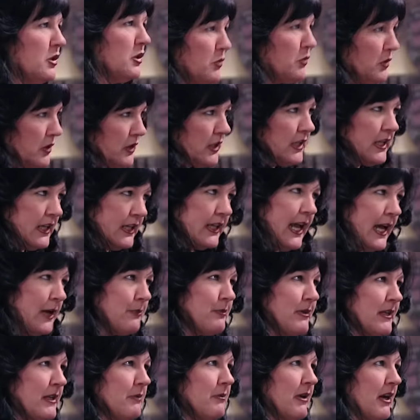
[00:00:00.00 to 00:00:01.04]
They're really
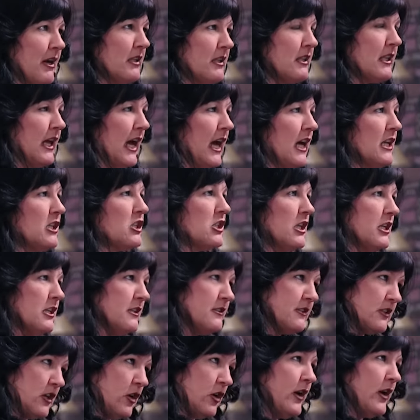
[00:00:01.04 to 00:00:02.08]
unhappy about that. Should I
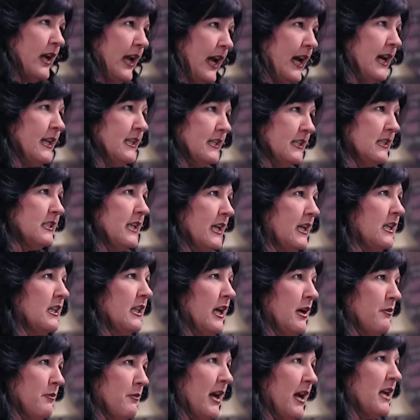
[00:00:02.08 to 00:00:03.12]
just go ahead and take
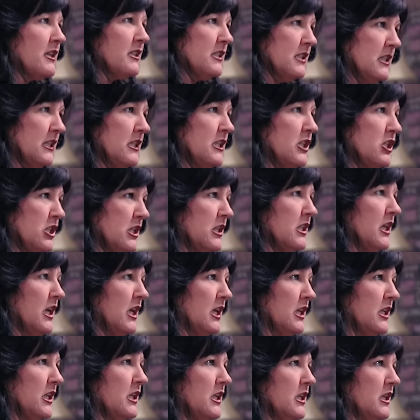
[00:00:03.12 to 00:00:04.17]
that back to the kitchen
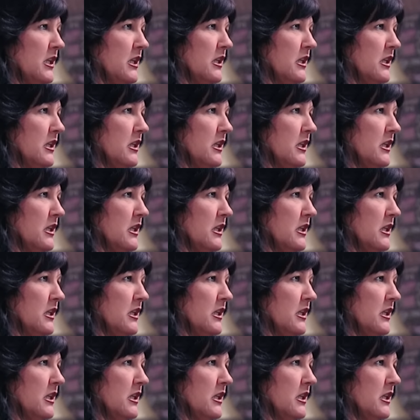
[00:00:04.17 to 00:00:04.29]
then?